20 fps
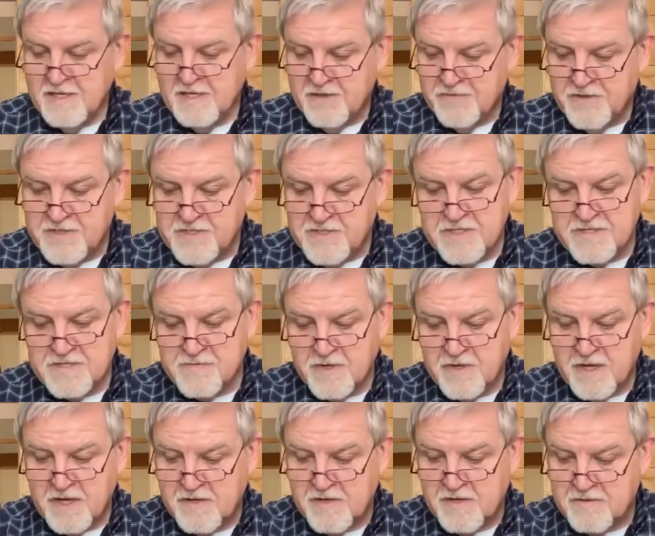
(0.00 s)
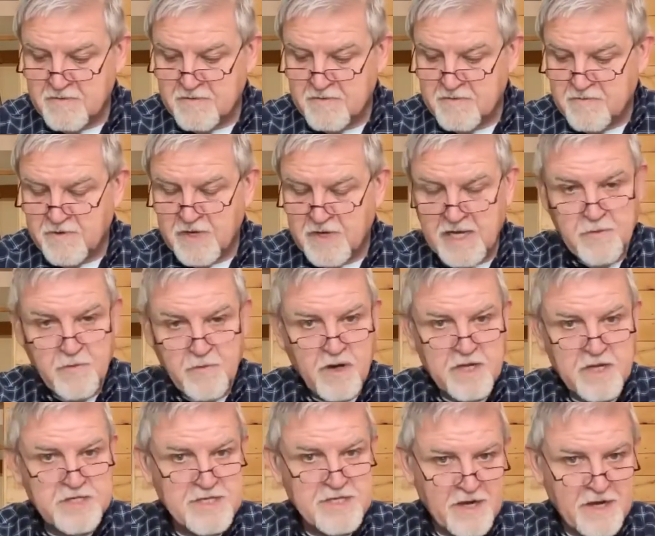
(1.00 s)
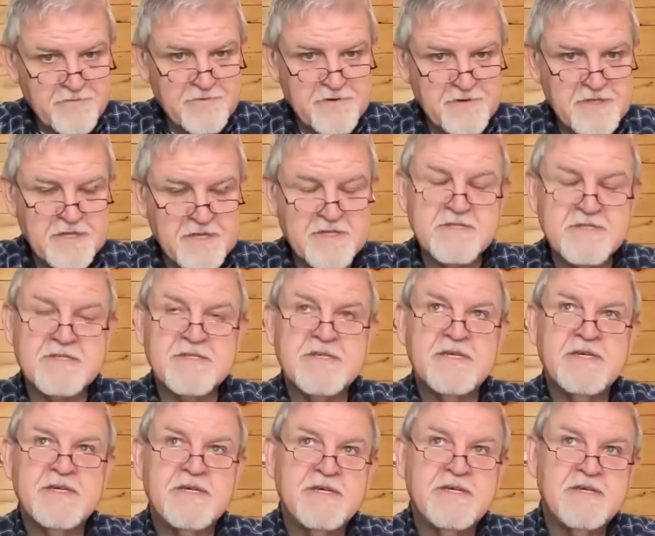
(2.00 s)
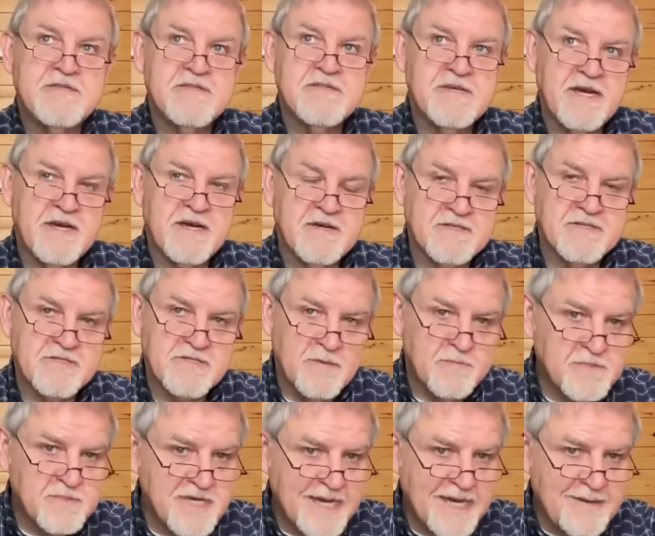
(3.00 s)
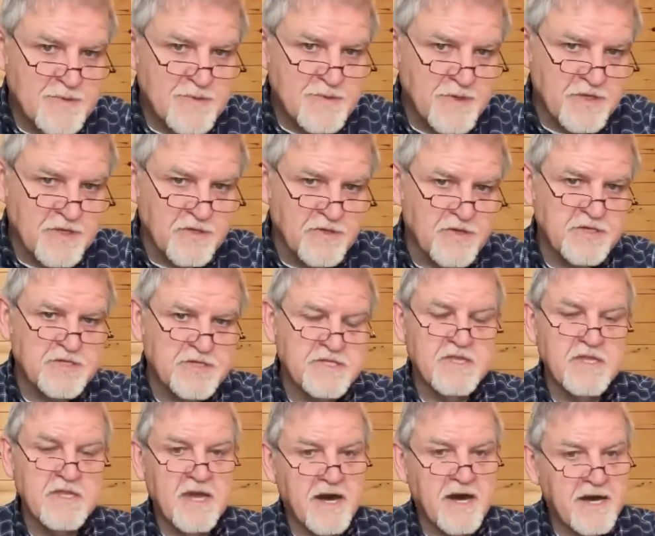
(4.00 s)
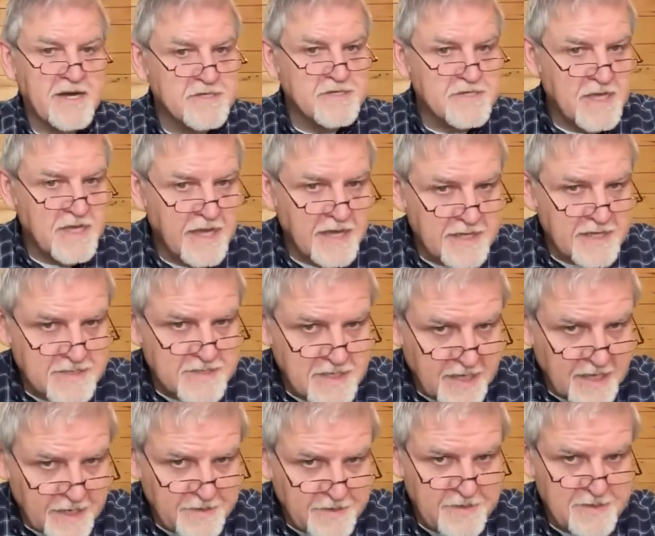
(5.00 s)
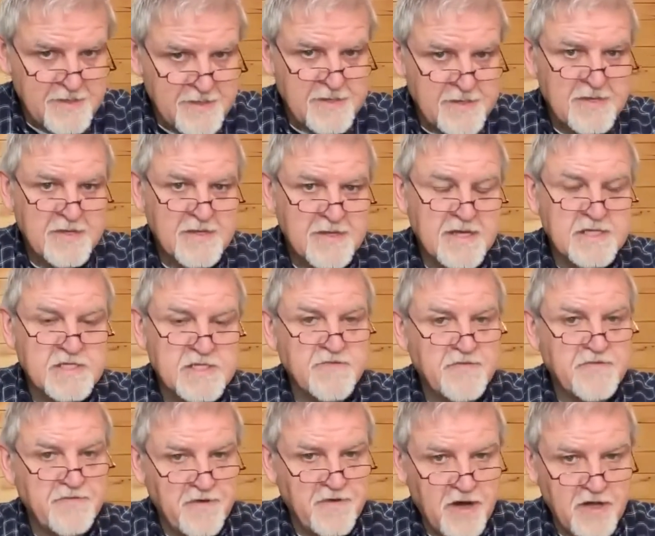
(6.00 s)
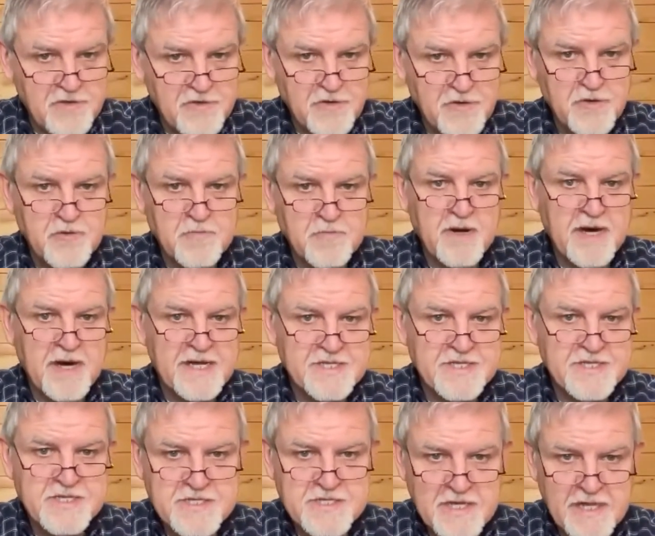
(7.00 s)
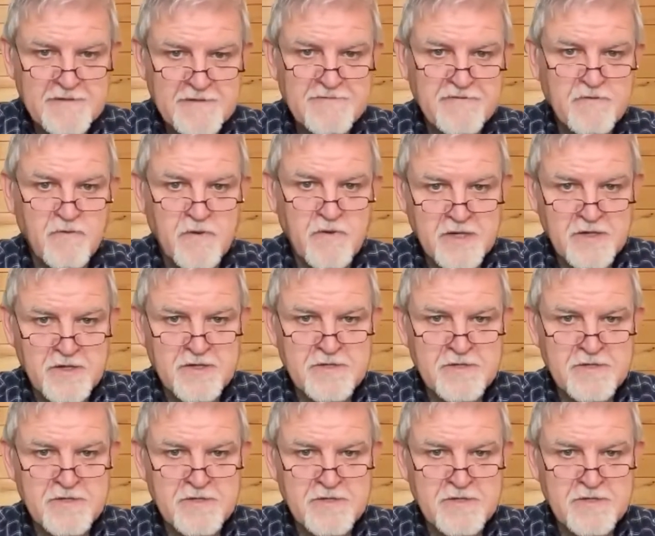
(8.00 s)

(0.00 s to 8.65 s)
And this is, we got to really watch out for this that sometimes when the lust of the eyes kicks in, it's followed by self will.